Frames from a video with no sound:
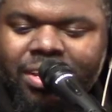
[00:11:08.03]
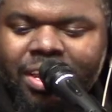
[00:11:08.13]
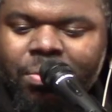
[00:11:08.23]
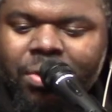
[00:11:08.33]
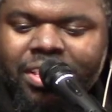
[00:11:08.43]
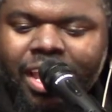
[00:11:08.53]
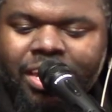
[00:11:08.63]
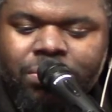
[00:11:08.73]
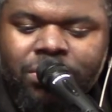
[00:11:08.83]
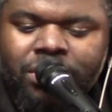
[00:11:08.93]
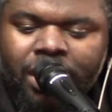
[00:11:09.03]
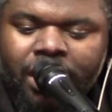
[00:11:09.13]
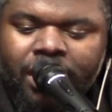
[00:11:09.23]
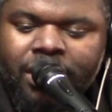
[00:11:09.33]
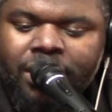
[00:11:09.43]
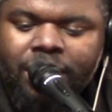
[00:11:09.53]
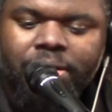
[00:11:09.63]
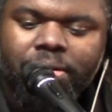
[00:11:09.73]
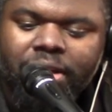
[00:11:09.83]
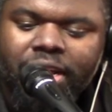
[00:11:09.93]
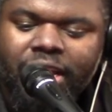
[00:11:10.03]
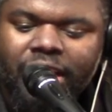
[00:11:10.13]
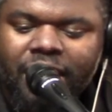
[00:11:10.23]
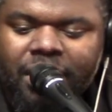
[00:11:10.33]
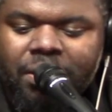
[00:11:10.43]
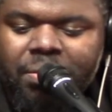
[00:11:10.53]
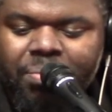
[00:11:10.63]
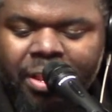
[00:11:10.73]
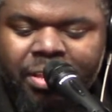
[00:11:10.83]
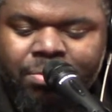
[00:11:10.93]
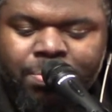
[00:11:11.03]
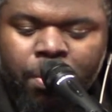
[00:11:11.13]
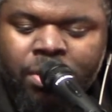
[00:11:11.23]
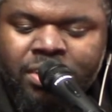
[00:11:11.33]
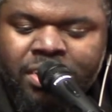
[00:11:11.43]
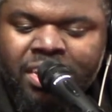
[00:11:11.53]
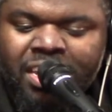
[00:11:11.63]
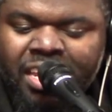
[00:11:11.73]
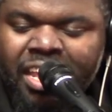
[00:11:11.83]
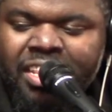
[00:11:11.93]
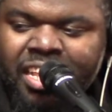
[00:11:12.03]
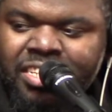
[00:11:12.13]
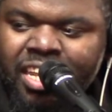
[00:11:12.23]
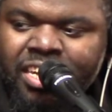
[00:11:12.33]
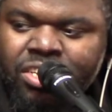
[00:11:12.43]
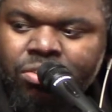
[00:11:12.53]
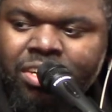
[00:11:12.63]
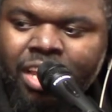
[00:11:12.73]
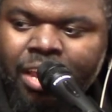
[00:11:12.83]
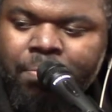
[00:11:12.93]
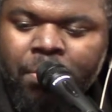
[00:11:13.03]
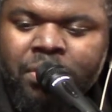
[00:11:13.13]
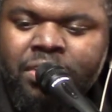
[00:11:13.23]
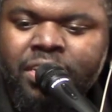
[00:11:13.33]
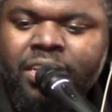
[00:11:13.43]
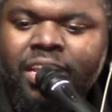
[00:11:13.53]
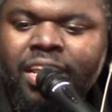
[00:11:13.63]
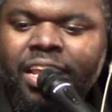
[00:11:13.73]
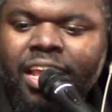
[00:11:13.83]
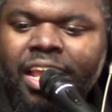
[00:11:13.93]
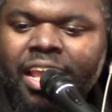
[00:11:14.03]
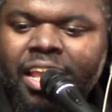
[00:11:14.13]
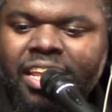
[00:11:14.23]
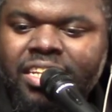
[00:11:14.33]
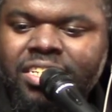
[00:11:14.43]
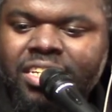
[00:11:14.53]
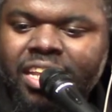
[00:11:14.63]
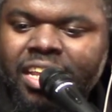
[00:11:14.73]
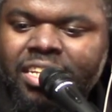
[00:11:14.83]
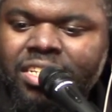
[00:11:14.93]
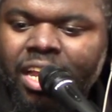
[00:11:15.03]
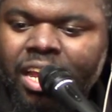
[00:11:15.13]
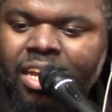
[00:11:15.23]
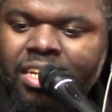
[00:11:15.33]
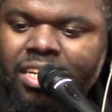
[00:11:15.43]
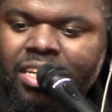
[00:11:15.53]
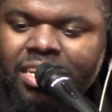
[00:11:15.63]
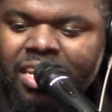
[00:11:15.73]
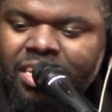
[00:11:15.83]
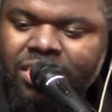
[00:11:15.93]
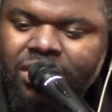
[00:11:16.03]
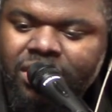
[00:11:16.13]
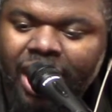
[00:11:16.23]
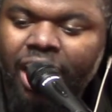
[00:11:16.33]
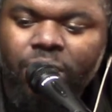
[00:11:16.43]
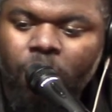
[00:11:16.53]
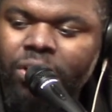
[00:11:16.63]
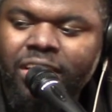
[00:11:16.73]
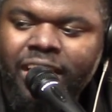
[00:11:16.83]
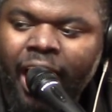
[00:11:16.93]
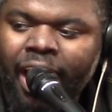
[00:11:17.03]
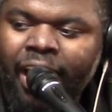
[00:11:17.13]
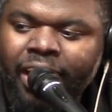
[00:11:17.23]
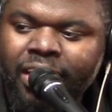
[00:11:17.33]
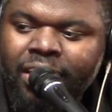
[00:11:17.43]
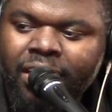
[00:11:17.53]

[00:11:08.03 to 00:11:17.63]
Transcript: it wasn't that it was. Uh, well, he was poisoned. They they said it's strychnine poisoning. Yeah, he's he's uh he's not going to die,